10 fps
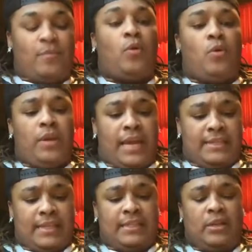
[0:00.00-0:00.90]
oh
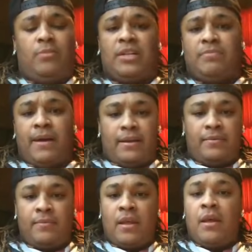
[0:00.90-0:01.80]
yes, that's so much better.
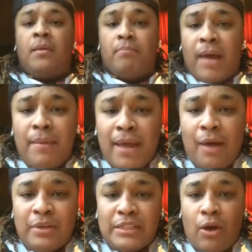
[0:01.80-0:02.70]
Baby,
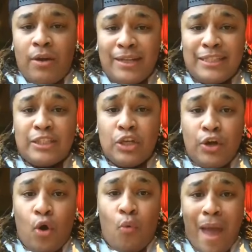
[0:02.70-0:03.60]
I was sawing at this
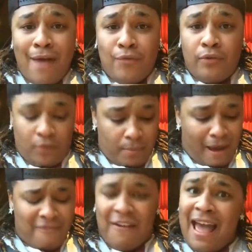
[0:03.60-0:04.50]
good old waffle for
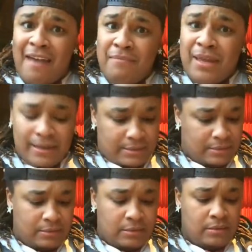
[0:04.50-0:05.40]
about five minutes.
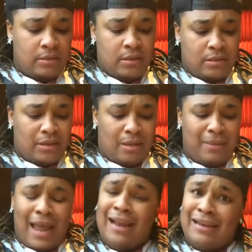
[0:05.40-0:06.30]

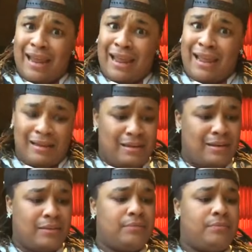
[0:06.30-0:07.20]
I'm like, dang,
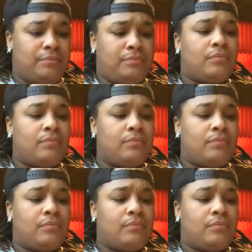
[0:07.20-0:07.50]
honey.